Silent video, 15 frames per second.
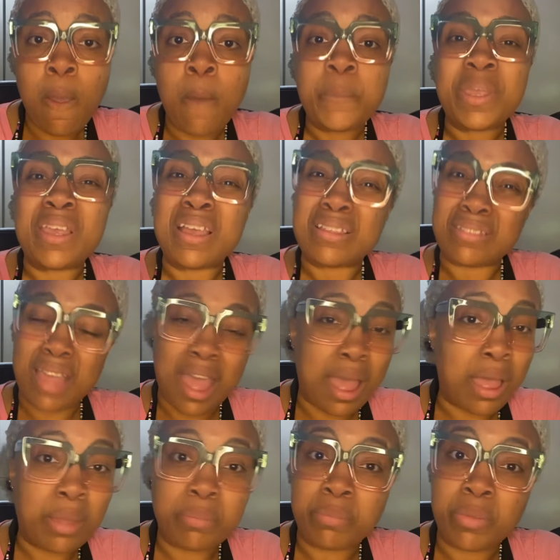Because
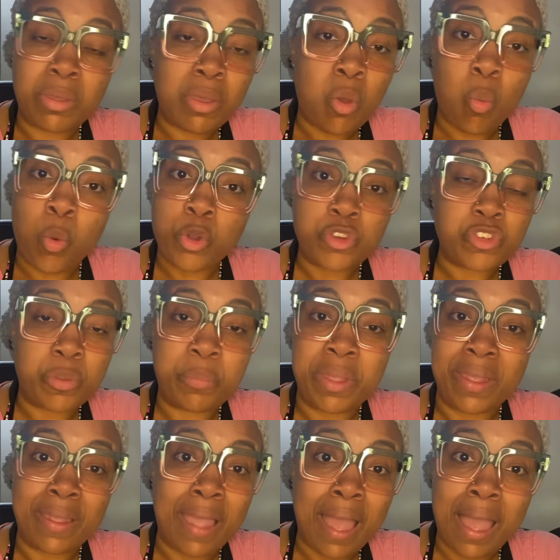I'm
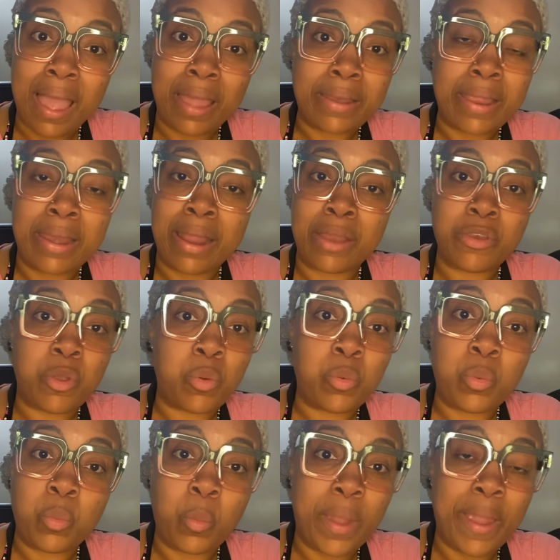worshiping God and I know
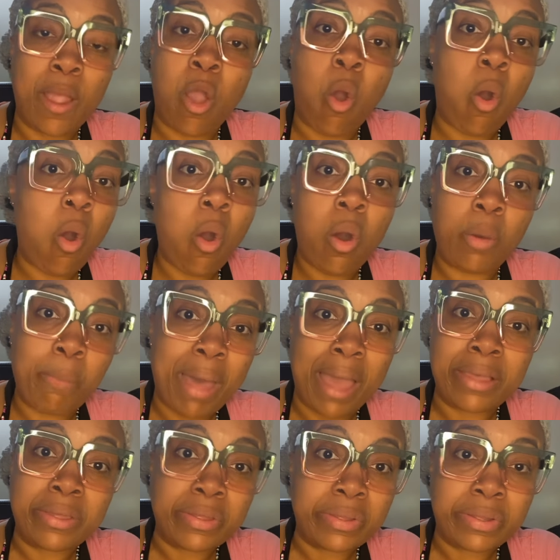where all my
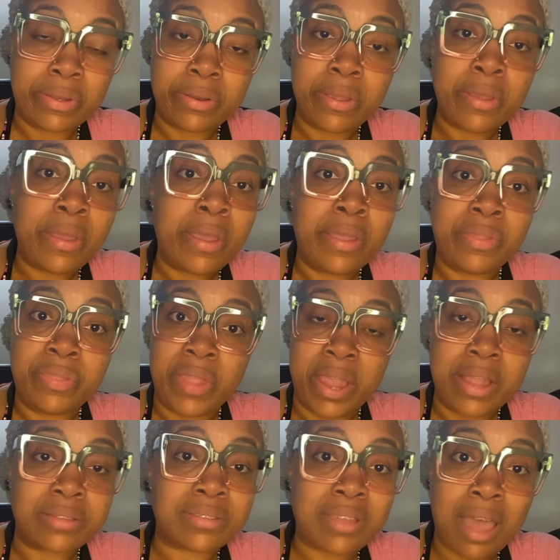good
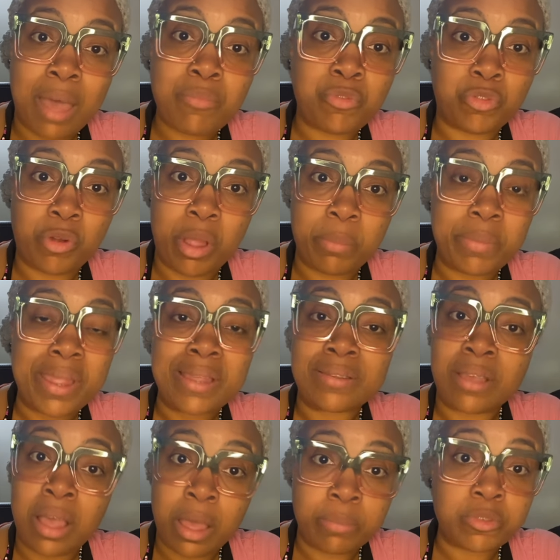things come from. It
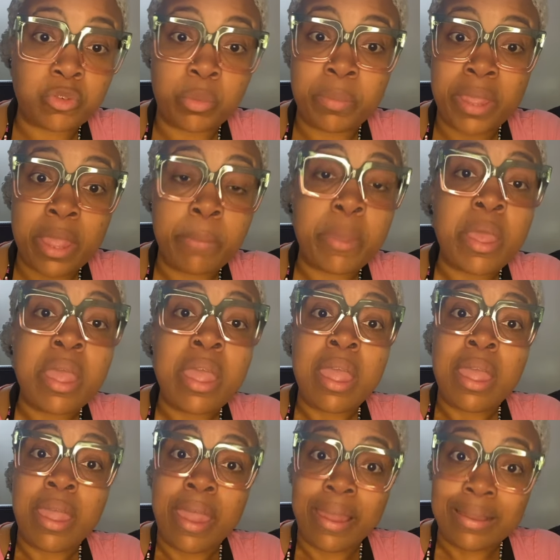comes from him.
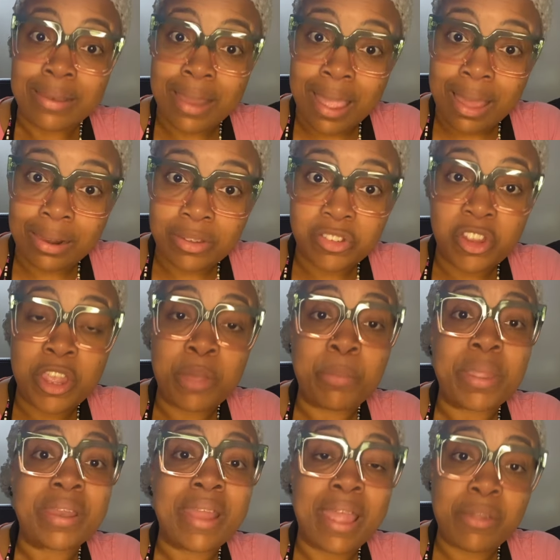Acknowledge him
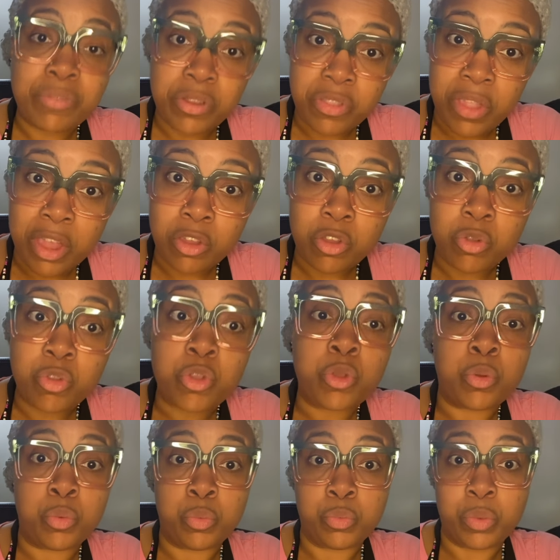in everything you
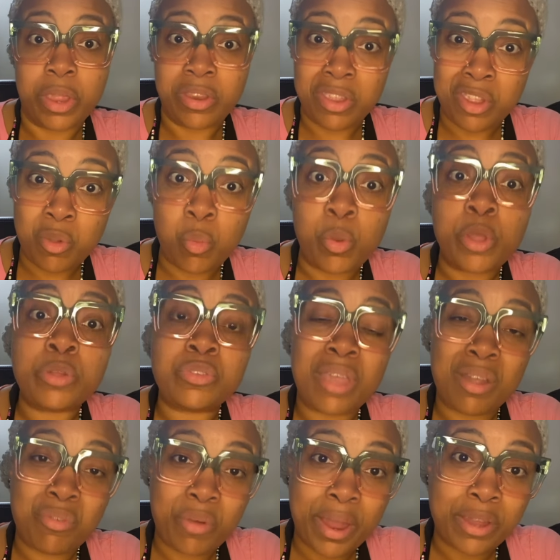do and he will
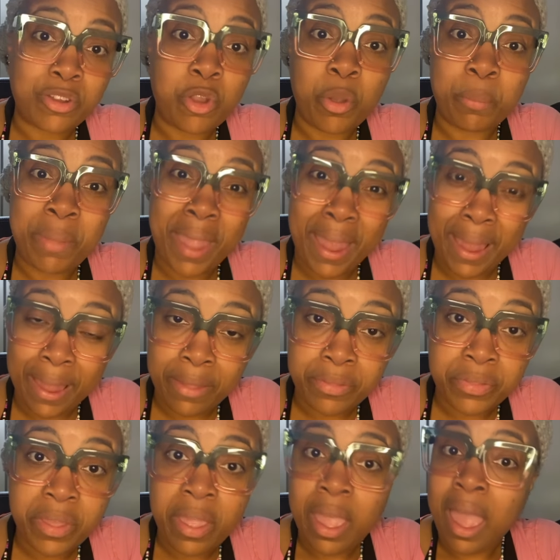direct your path.
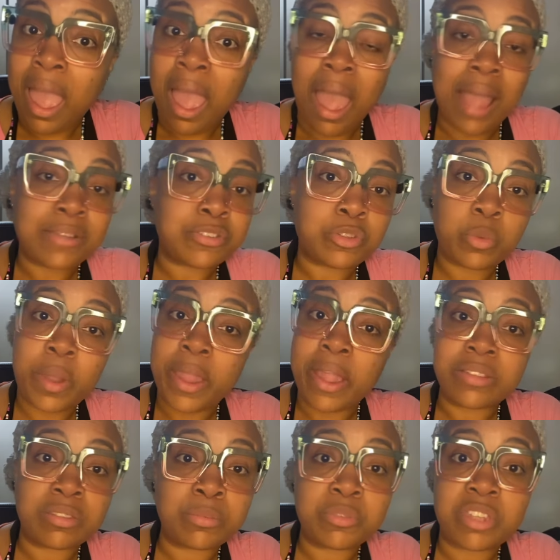I swear
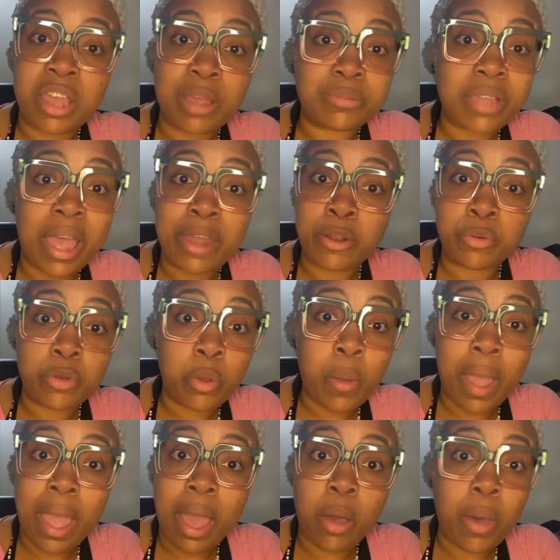sometimes I don't know
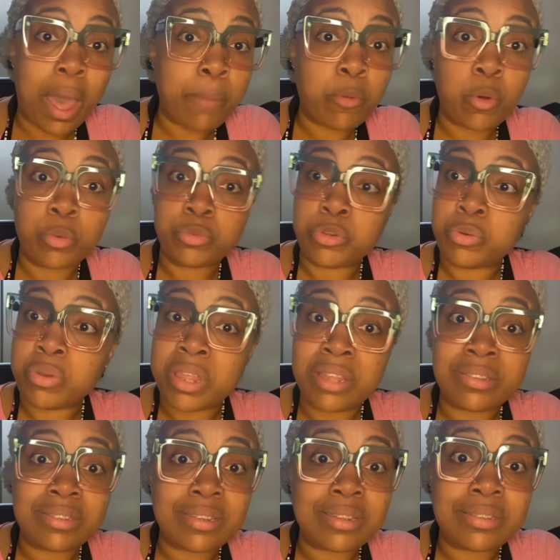how I'm going to do this,
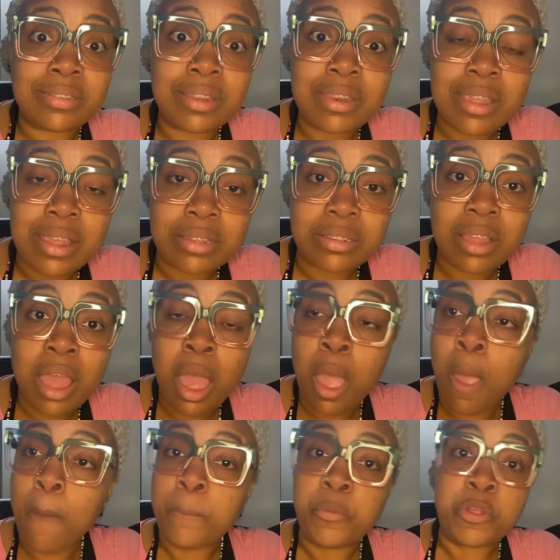this, and this.
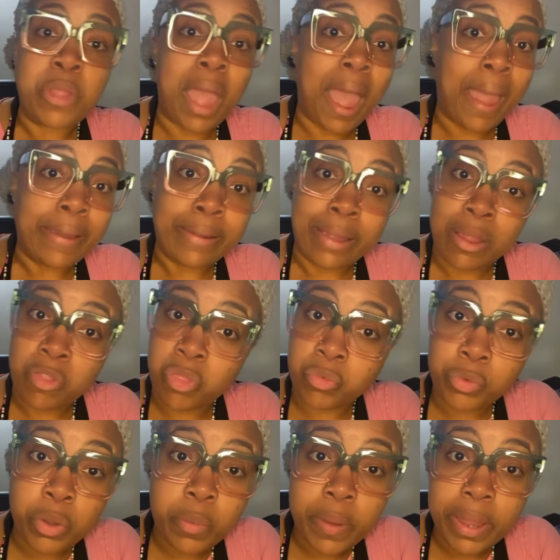But I get
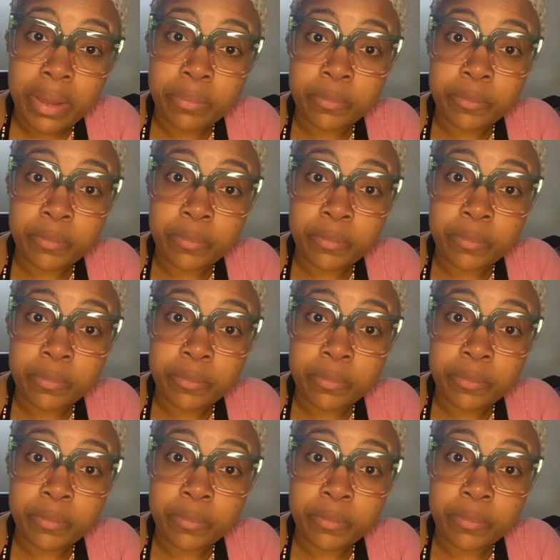through it.